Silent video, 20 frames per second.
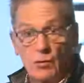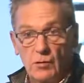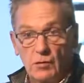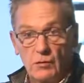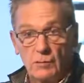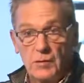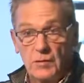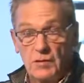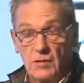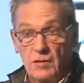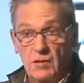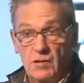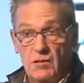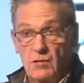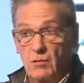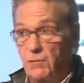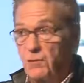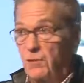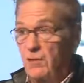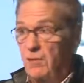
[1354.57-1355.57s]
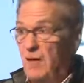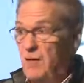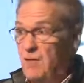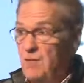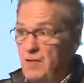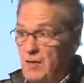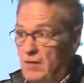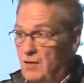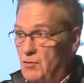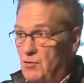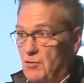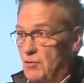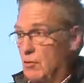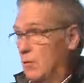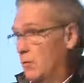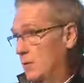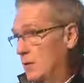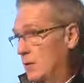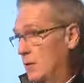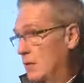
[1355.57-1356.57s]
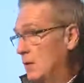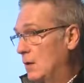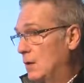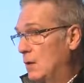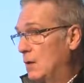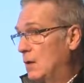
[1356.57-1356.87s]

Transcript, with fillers: oil business or for aviation or for